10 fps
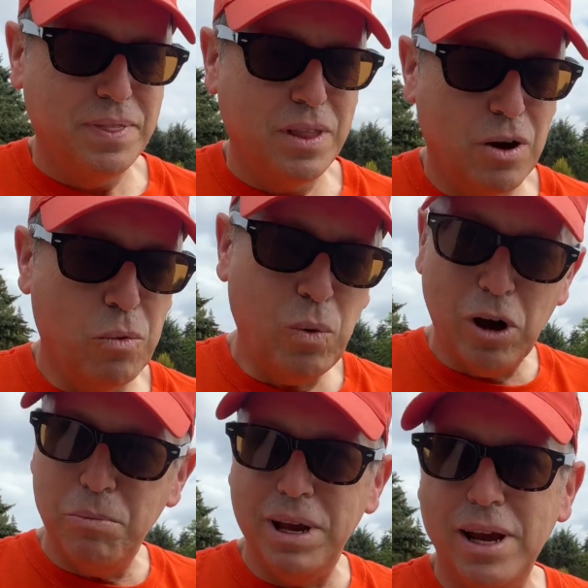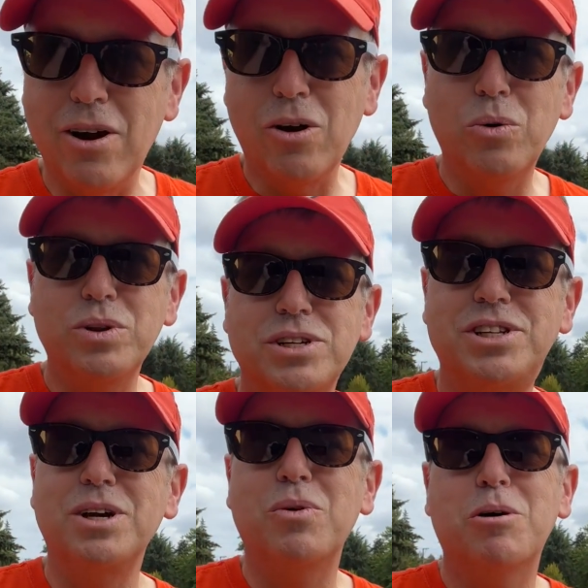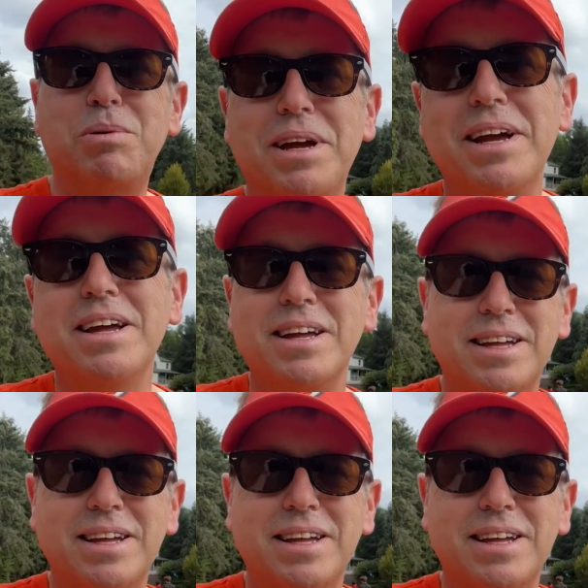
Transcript: our well-being, our holistic well-being.